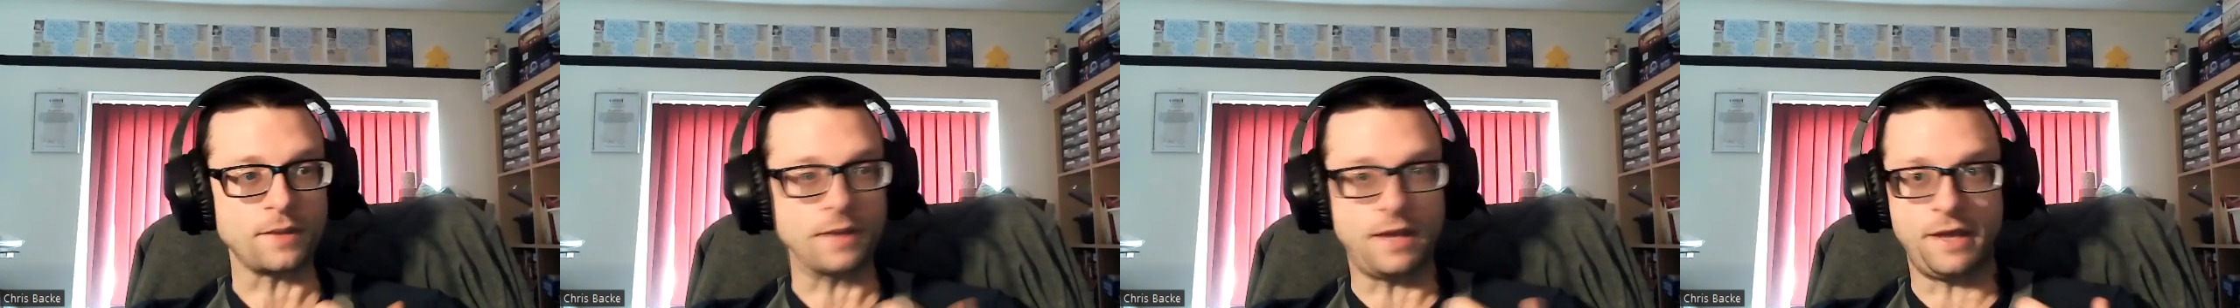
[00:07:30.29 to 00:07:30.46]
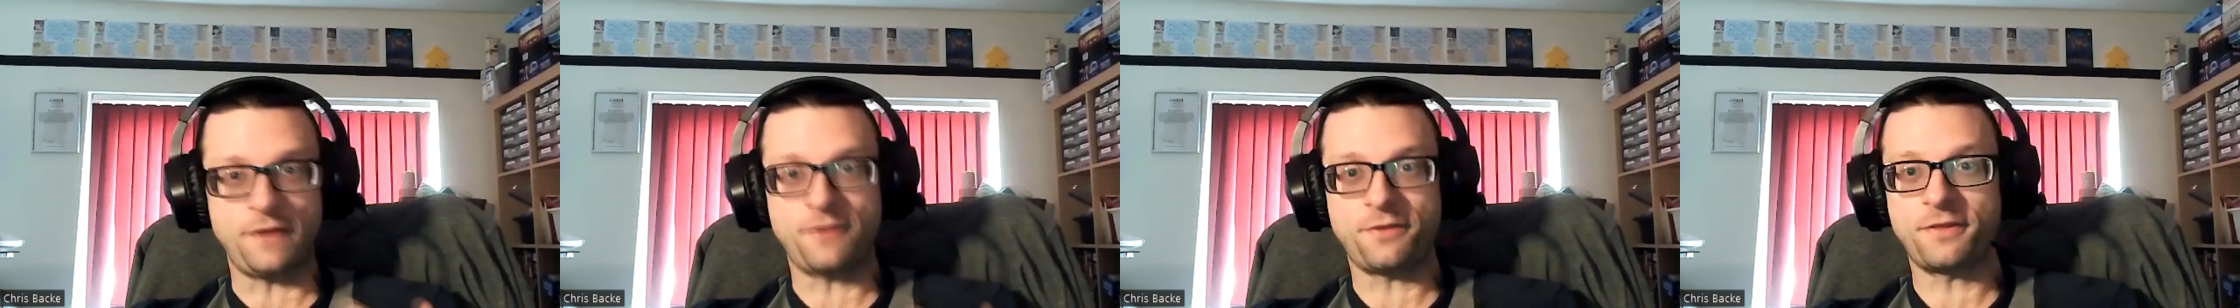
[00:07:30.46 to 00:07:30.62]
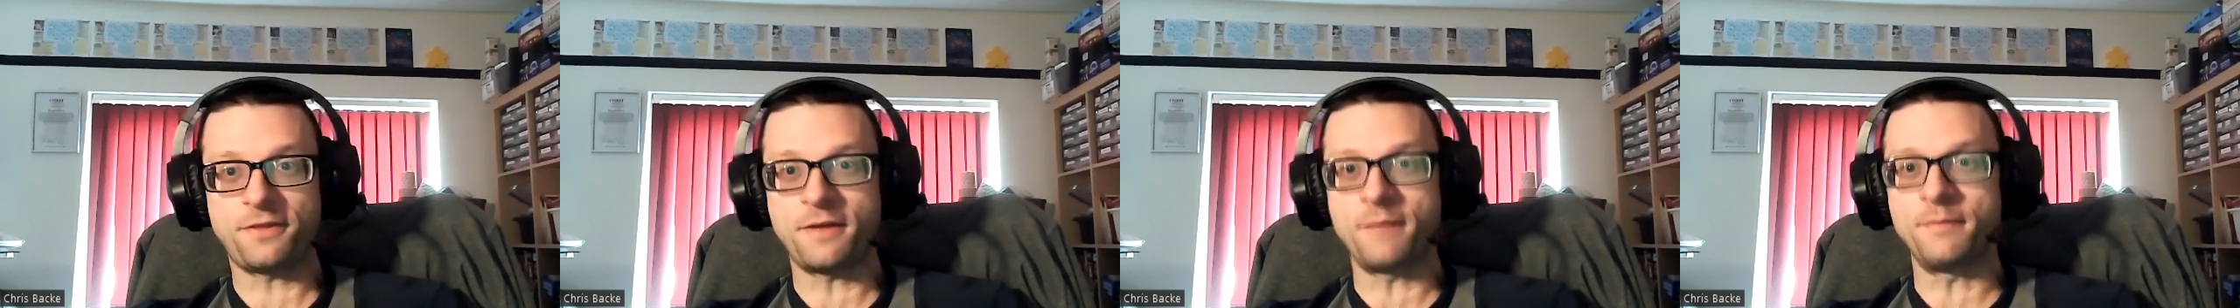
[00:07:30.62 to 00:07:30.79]

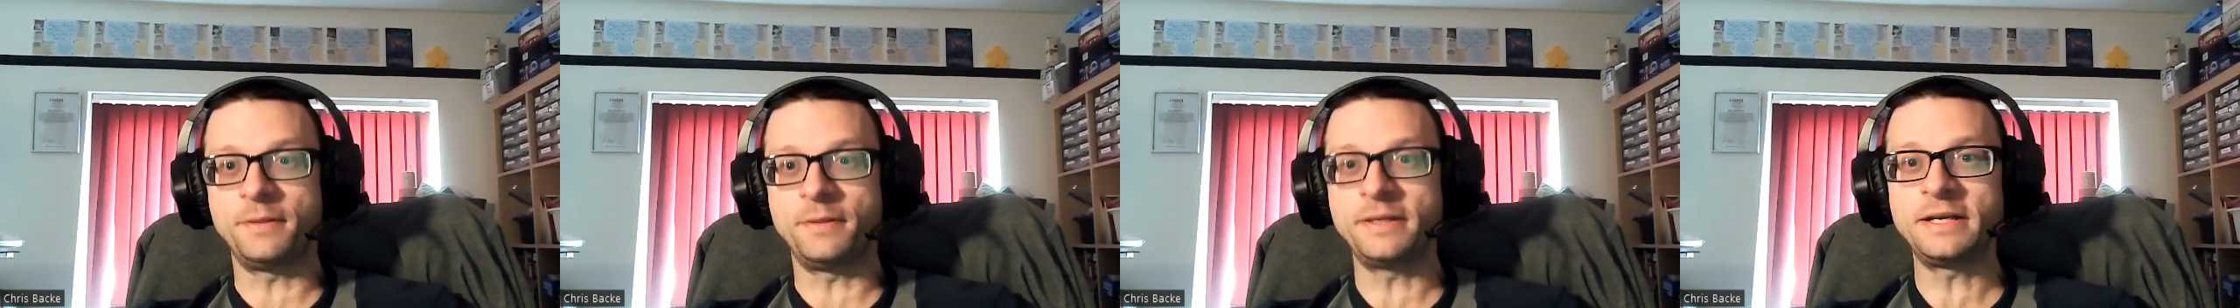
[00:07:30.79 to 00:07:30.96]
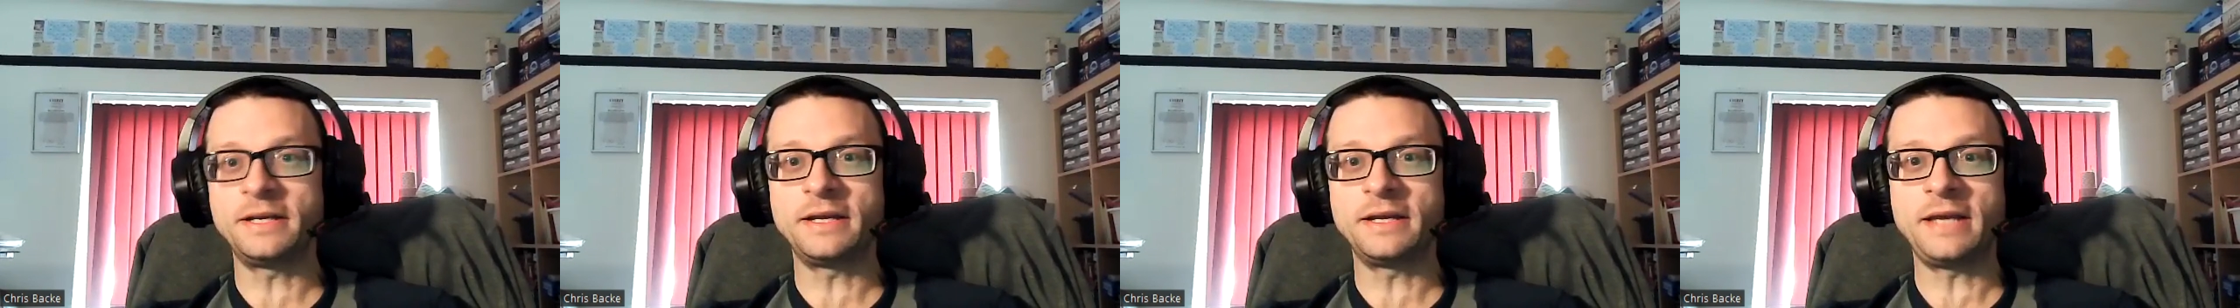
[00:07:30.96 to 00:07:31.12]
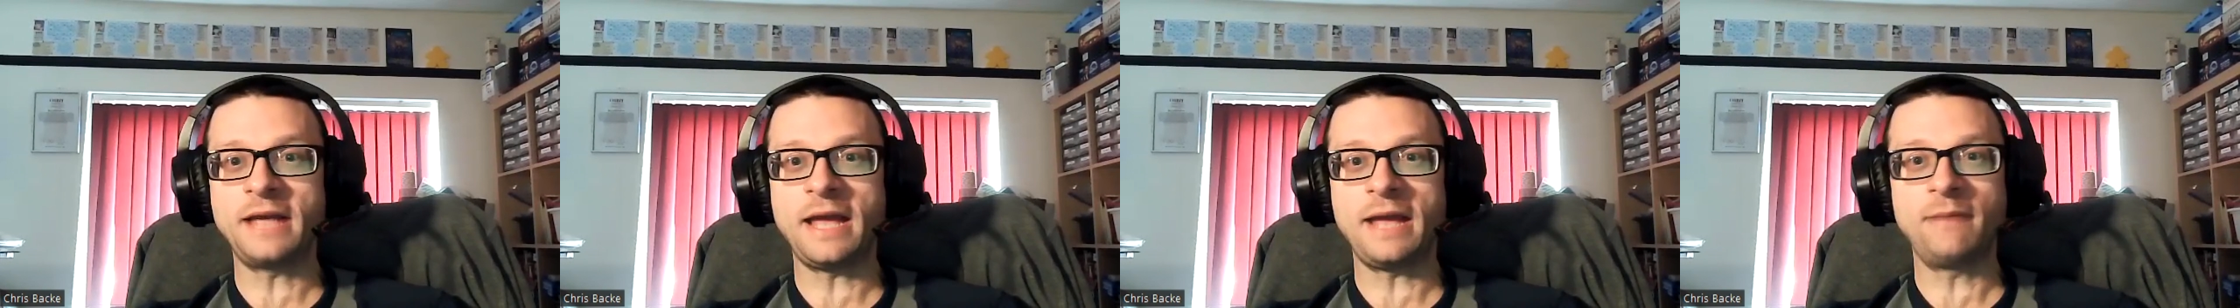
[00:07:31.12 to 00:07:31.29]

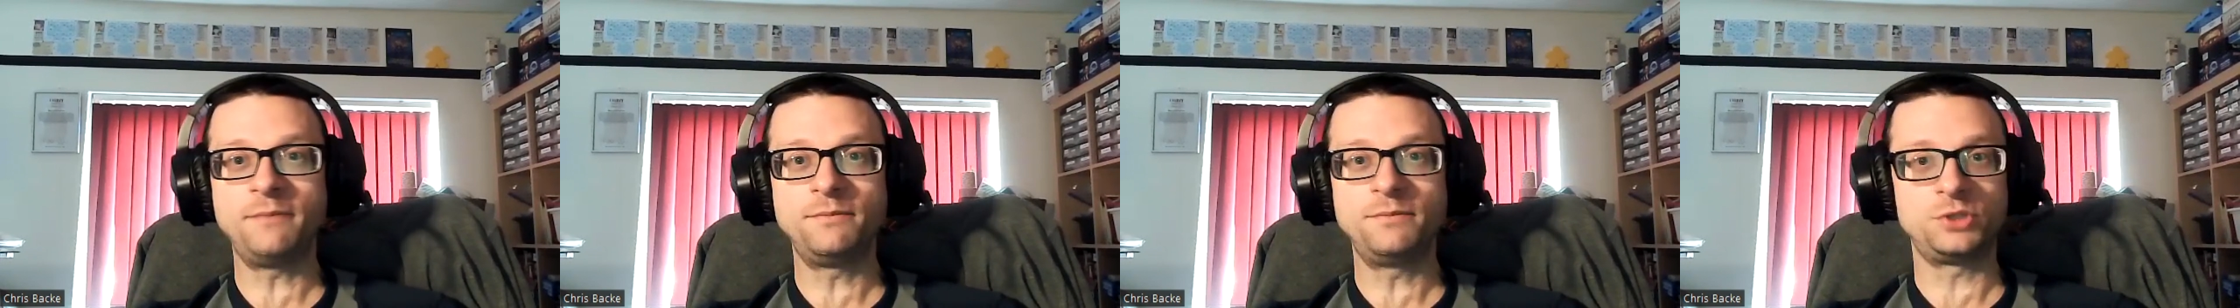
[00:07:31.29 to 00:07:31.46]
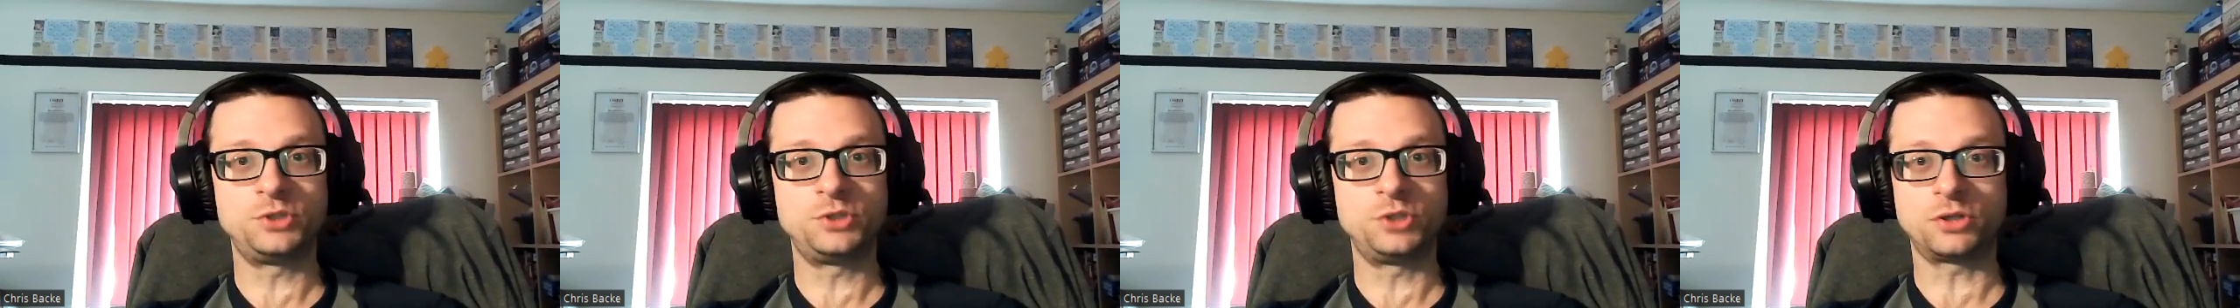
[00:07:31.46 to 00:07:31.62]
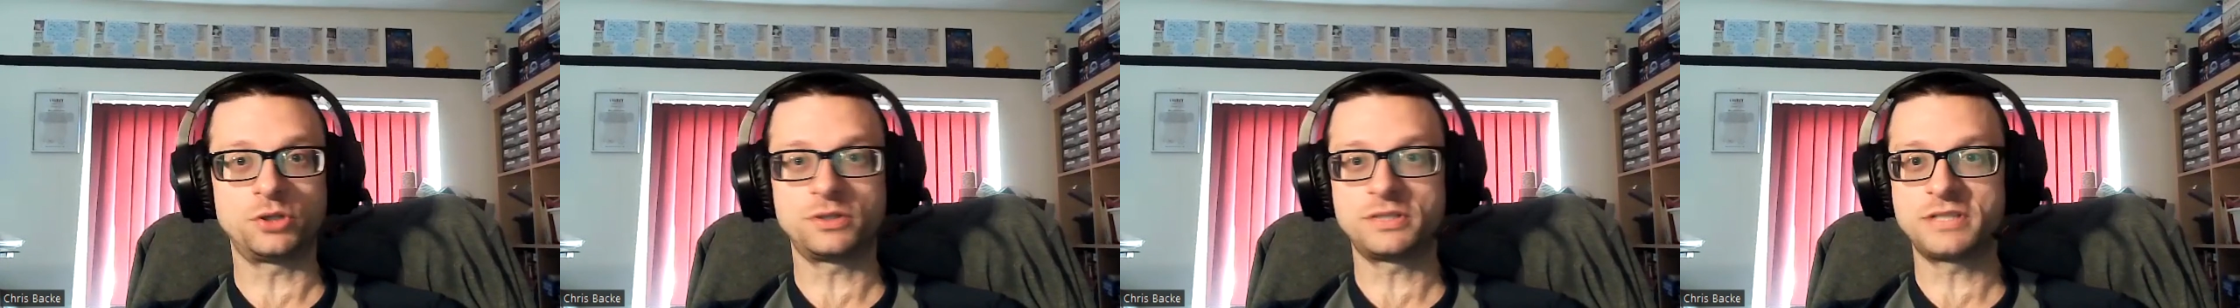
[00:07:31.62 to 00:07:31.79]
assembling a game
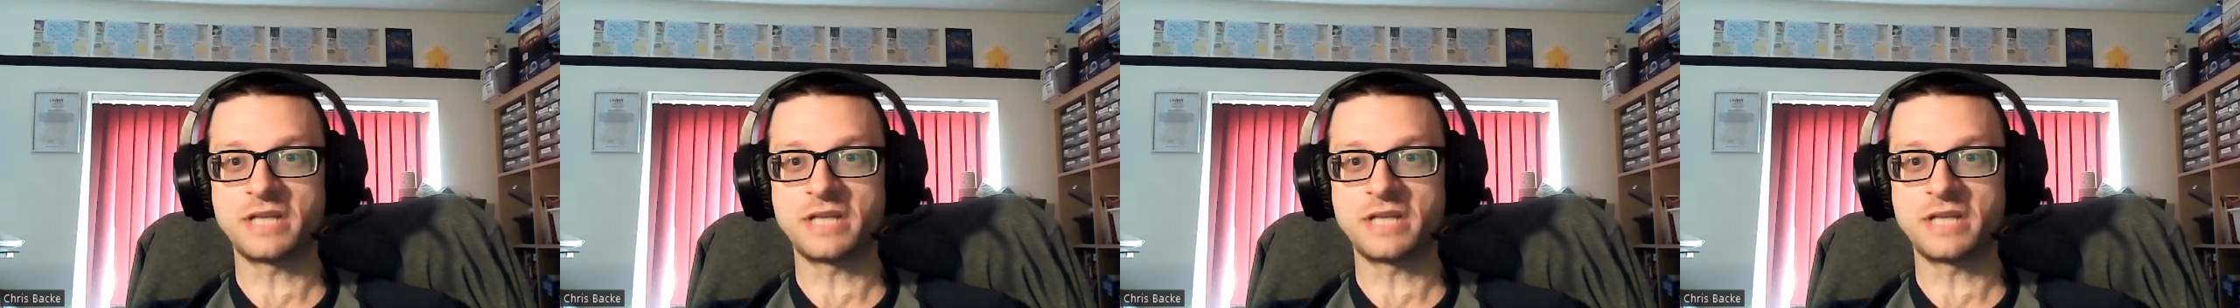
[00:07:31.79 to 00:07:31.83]
took